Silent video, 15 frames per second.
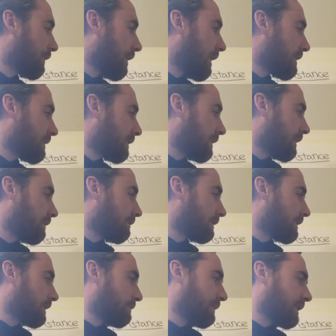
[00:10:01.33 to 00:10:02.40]
velocity
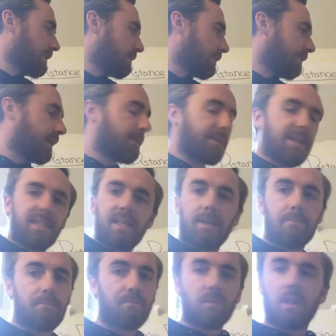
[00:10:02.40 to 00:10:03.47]
equals displacement divided by
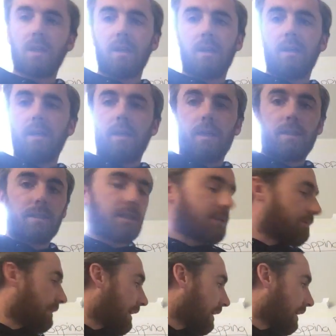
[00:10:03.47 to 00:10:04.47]
time. It doesn't